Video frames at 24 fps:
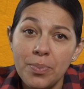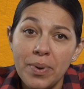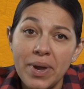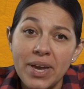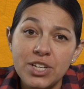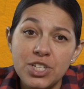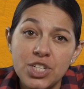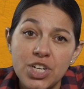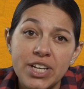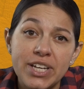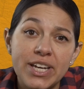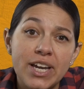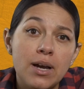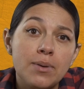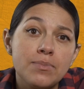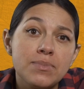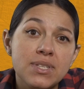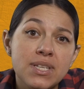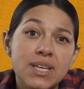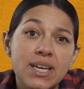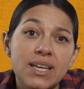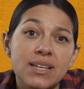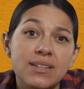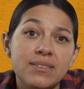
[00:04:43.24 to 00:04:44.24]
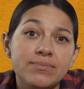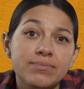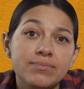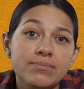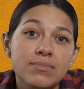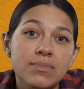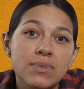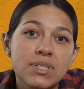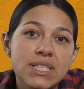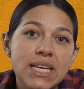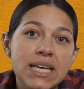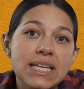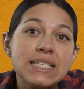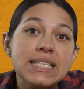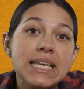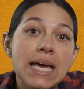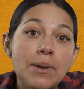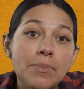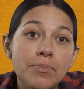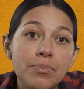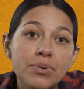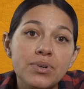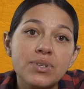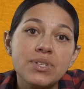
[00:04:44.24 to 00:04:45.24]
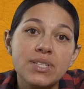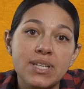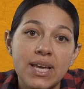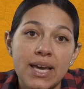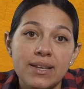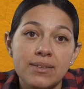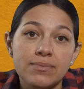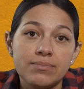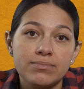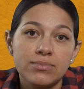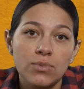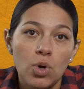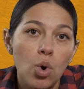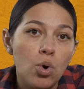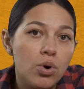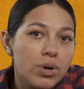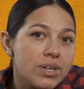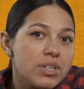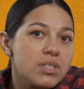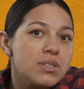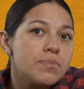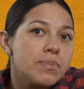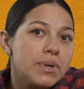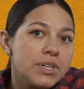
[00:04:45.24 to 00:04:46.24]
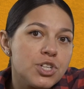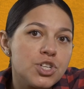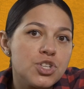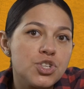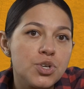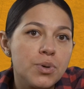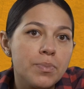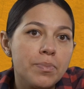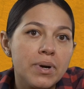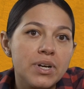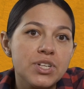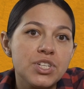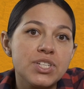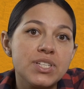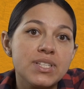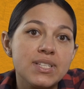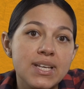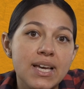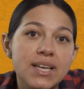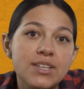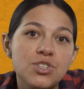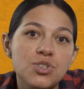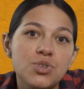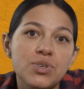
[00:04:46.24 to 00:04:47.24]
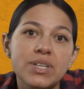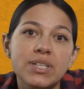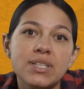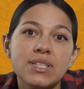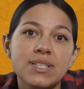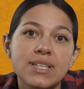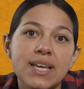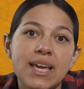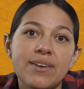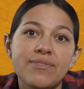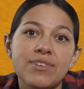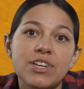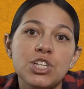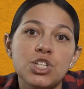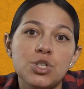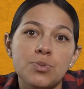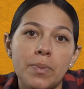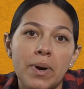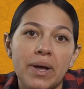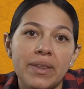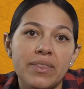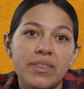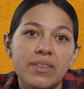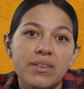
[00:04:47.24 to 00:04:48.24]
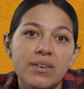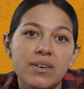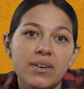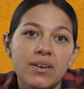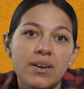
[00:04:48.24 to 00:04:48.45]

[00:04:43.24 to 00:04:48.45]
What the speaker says: paycheck comes in, take 10% or as much as your budget says you can save each month